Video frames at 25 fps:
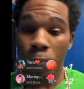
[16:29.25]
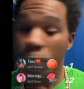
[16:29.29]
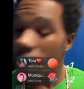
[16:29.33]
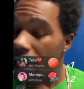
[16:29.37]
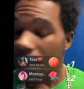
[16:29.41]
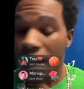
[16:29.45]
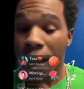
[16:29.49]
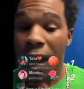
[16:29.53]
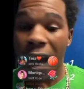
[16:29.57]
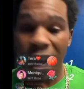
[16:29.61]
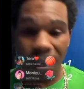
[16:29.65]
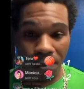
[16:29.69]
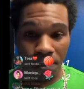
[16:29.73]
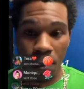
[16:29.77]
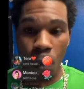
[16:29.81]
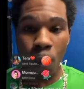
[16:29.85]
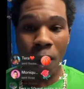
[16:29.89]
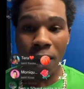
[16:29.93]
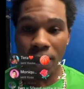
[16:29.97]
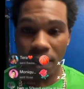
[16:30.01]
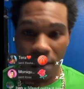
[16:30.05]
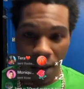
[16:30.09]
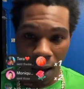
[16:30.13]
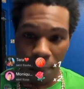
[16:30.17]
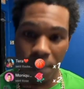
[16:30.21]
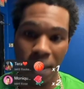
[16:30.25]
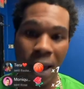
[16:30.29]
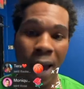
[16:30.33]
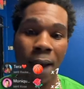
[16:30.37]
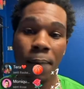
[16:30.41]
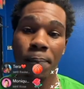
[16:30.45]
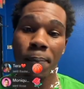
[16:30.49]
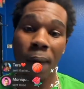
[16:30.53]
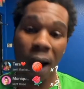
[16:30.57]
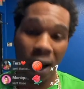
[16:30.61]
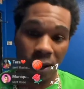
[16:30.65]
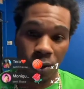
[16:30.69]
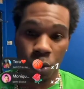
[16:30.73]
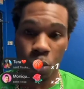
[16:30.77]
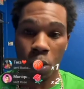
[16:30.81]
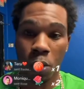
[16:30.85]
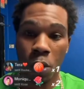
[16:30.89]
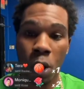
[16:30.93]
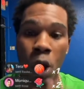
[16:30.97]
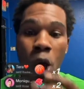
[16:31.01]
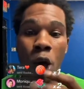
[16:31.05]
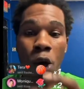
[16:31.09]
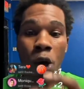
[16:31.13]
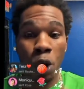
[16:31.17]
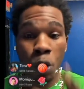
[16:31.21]
Brit, add me what they me, I box
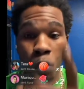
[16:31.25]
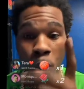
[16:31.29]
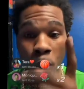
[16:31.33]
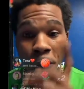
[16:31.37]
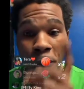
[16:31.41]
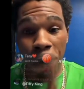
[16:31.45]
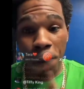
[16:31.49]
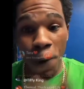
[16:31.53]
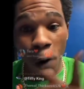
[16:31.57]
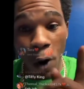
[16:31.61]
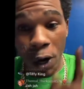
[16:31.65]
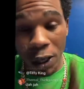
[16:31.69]
with, you know,